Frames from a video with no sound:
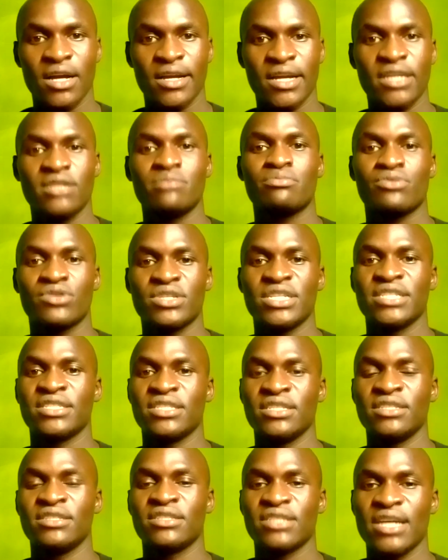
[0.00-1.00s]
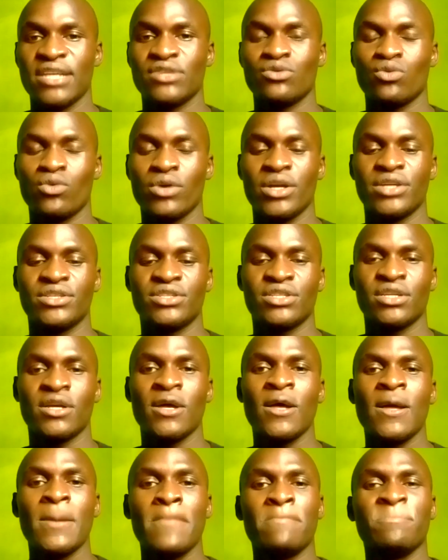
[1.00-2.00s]
get protected in such ways.
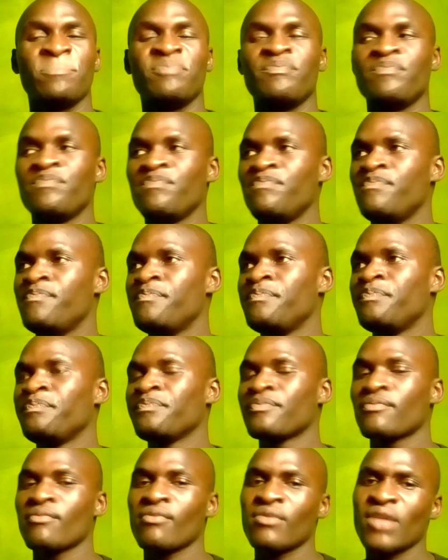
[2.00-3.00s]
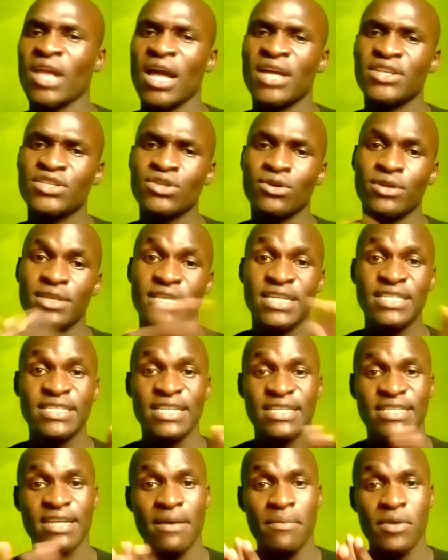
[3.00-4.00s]
Mm, so these
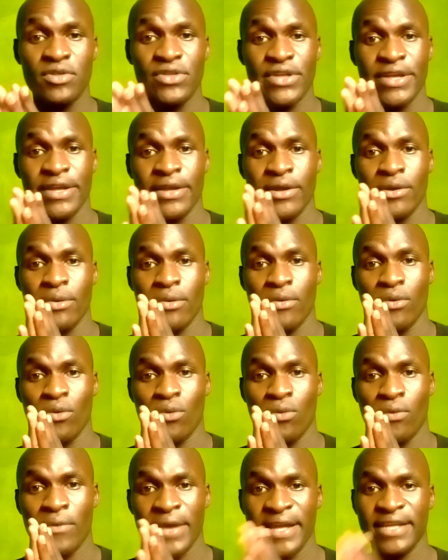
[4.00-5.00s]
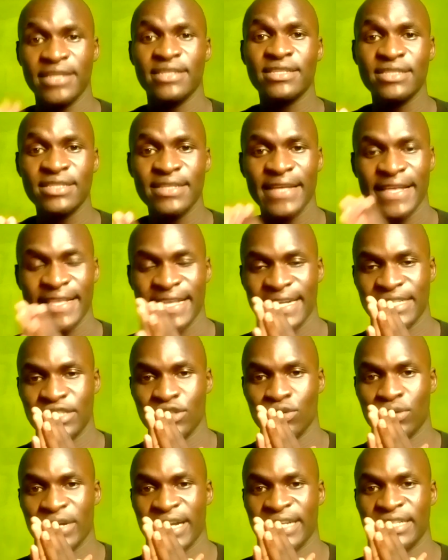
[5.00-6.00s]
are some of the ways
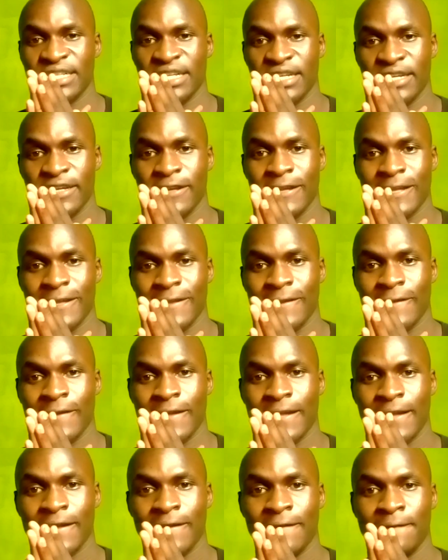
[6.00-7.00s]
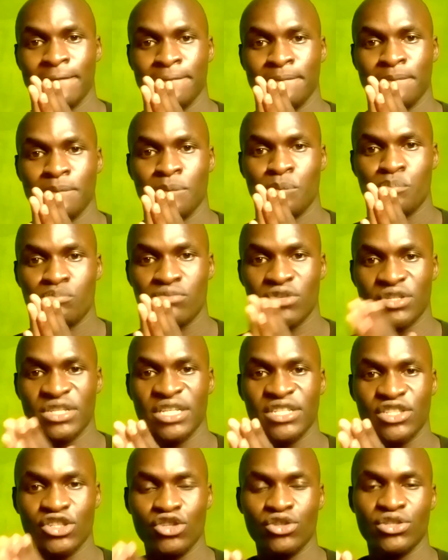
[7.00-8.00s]
that you can
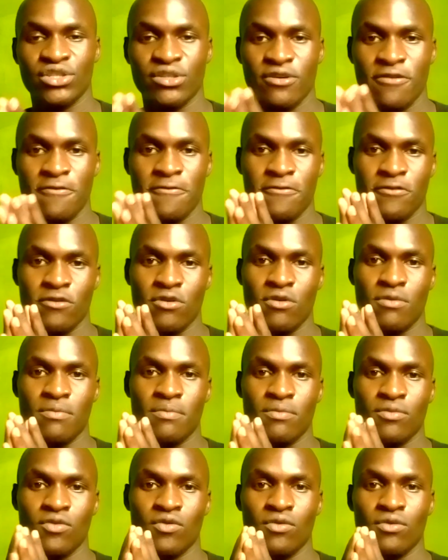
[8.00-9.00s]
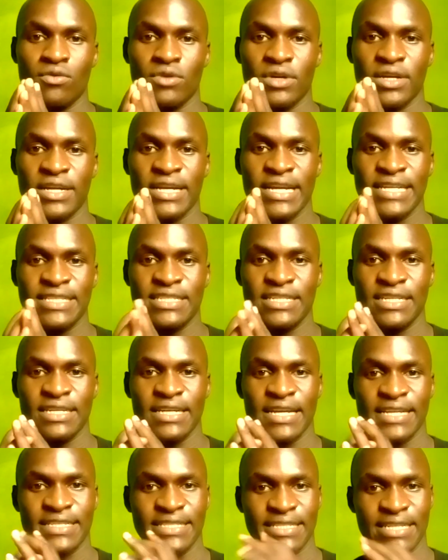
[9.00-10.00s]
protect yourself from
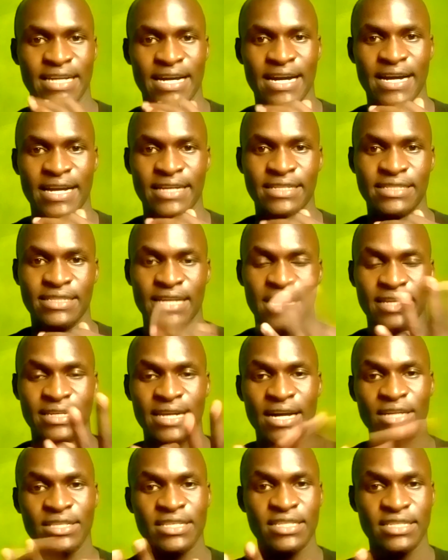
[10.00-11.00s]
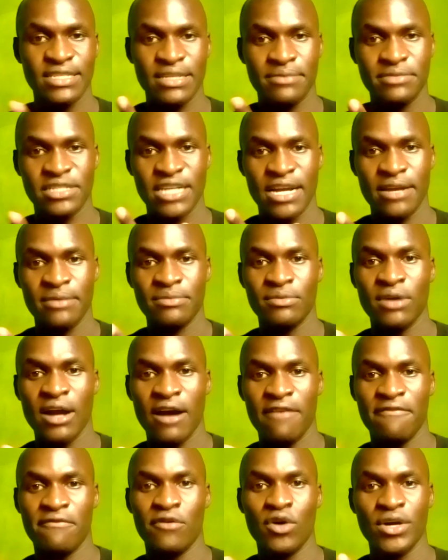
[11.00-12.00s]
getting STIs, and at the same time
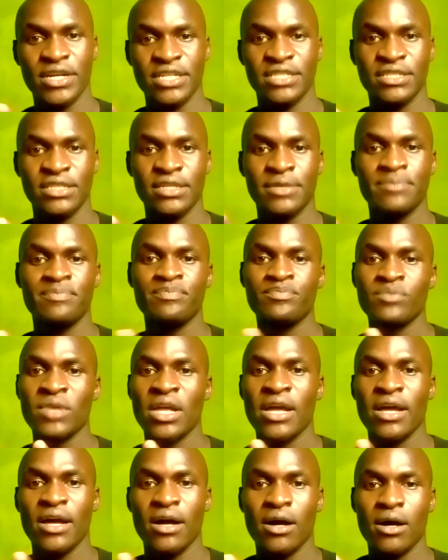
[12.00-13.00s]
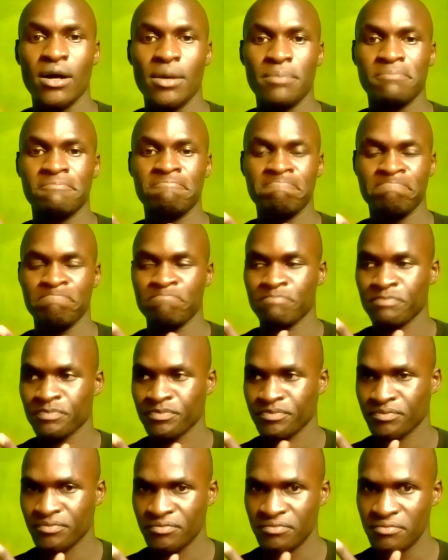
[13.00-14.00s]
avoid um,
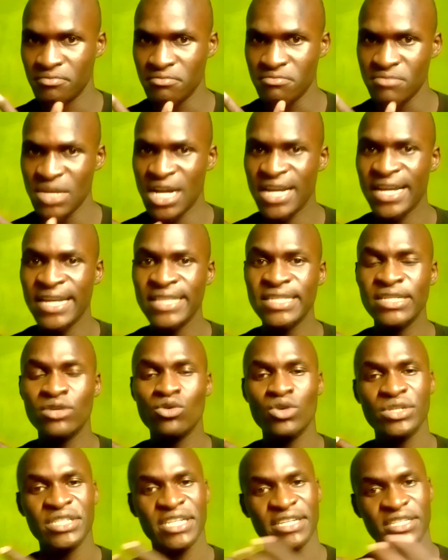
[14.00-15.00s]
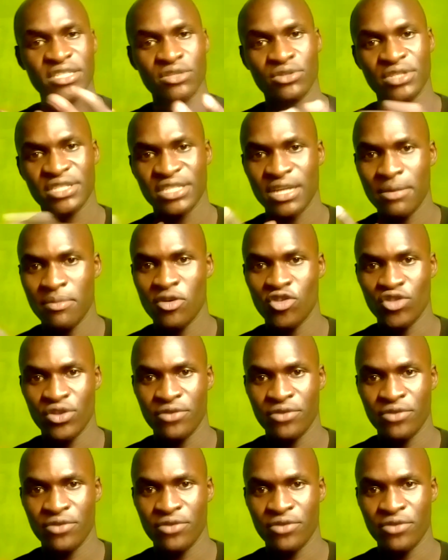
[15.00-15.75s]
get in contact with some of